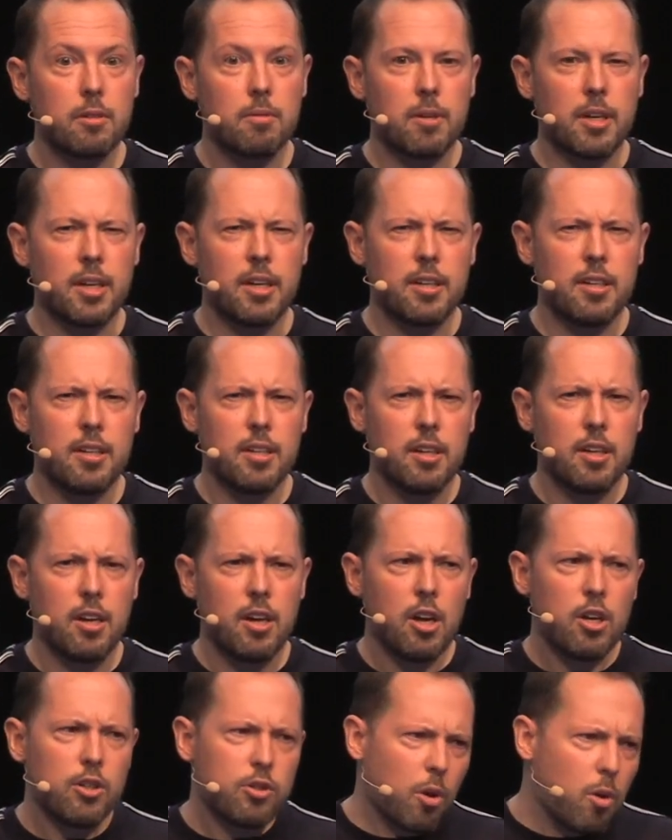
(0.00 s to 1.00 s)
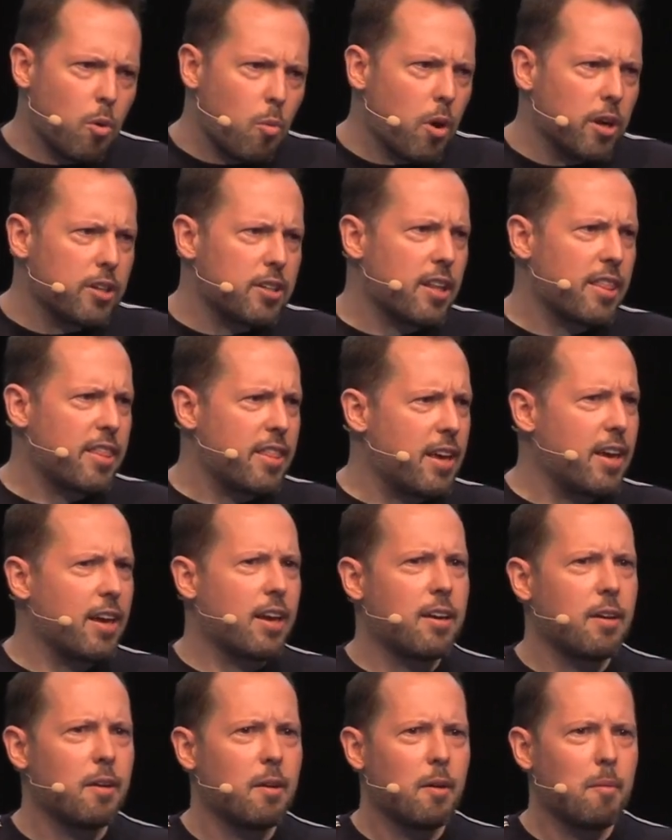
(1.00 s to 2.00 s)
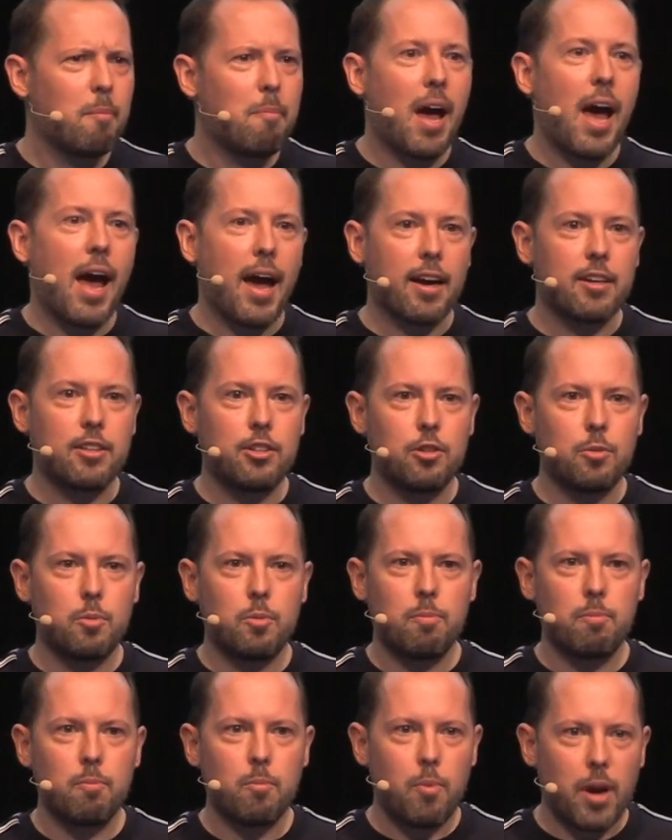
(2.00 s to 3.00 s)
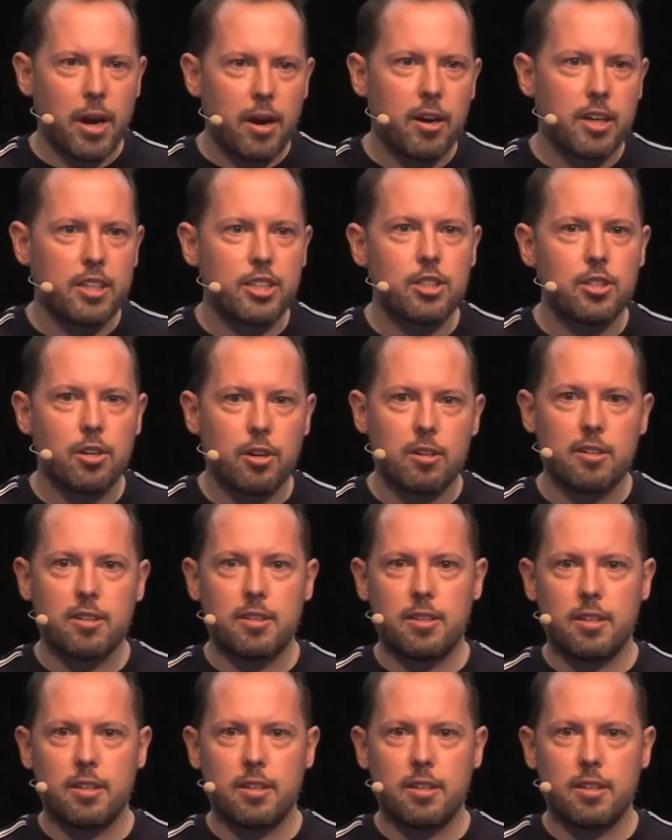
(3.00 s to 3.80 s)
right? So I want to think back to where I started